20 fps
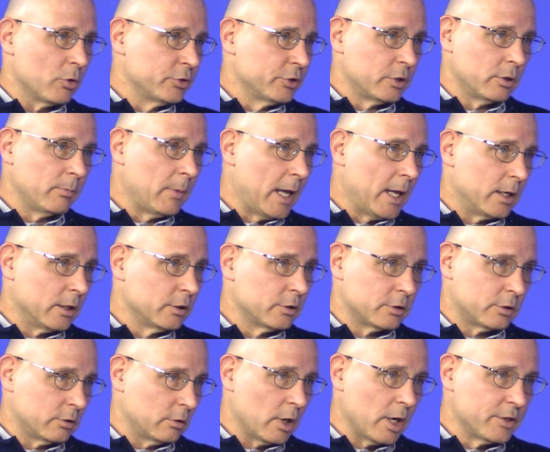post traumatic
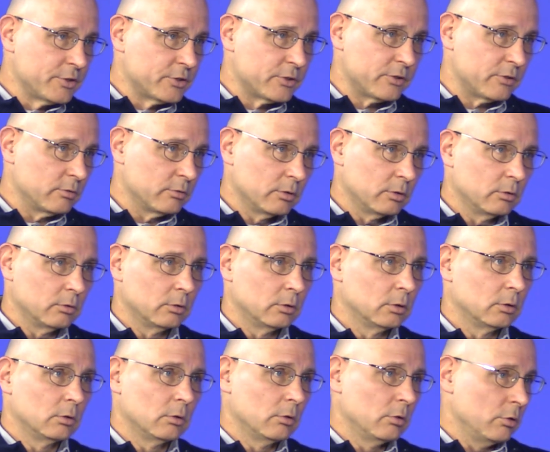stress
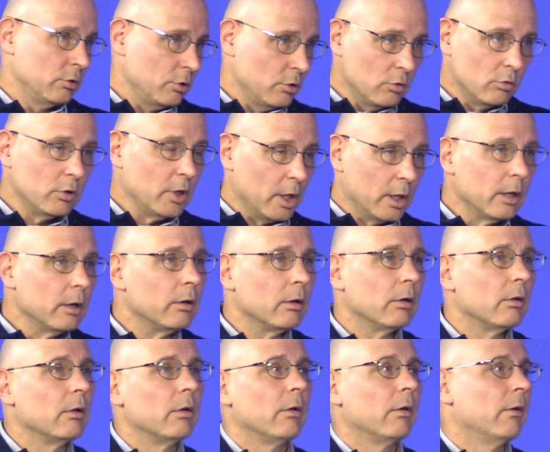unit
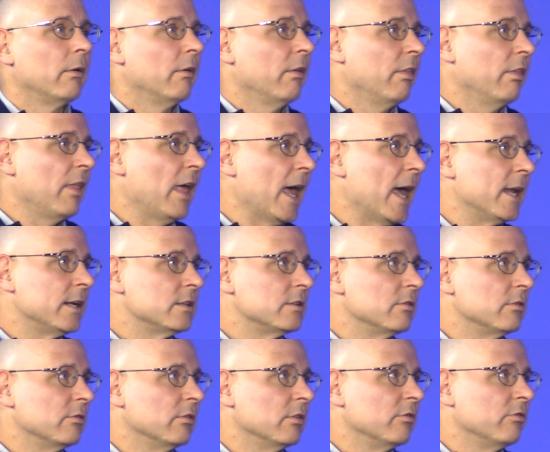that
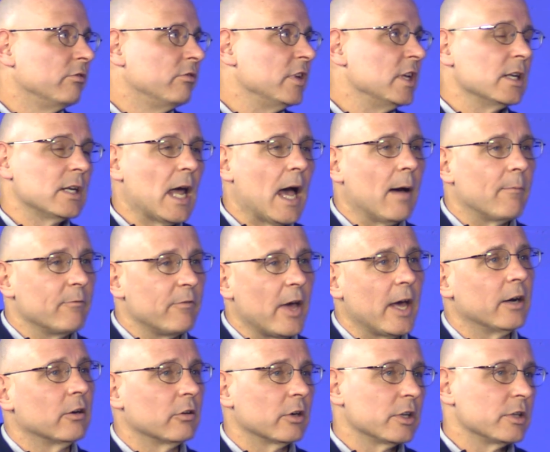Vietnam
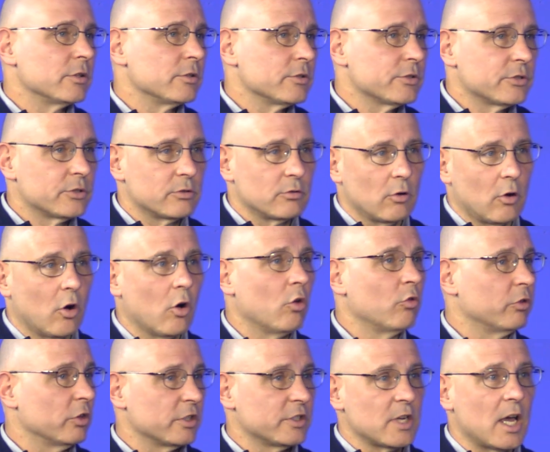veterans
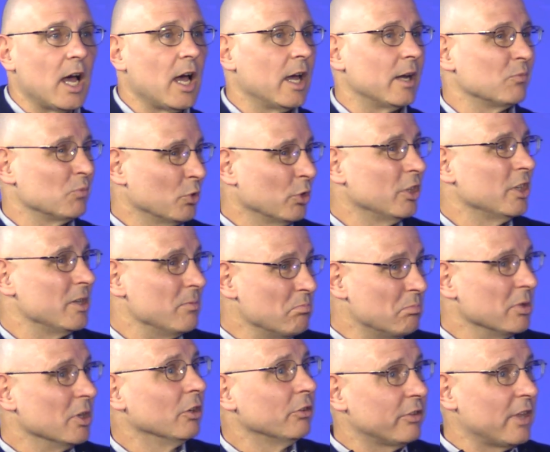over time really
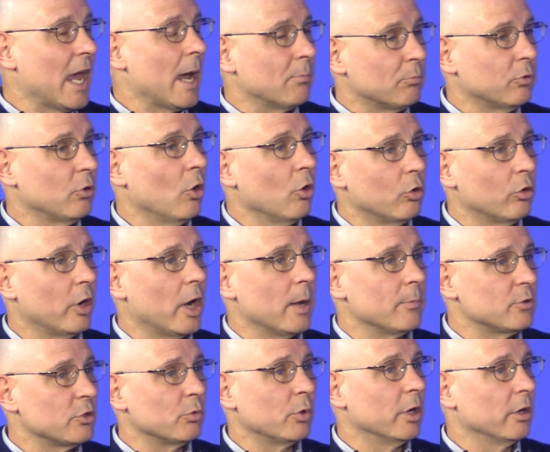built that
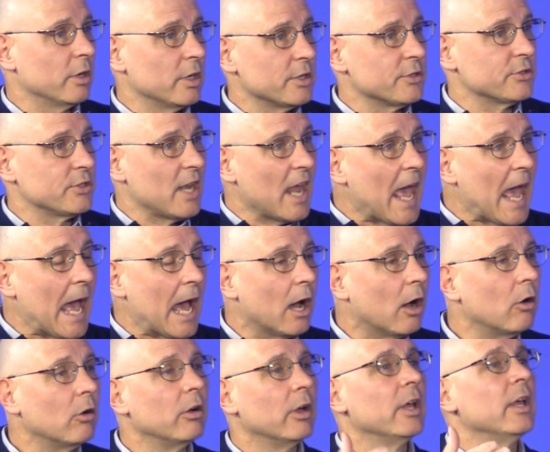program to where it is
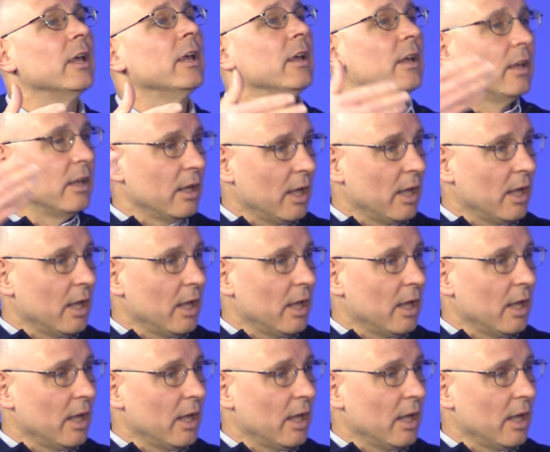now. Right.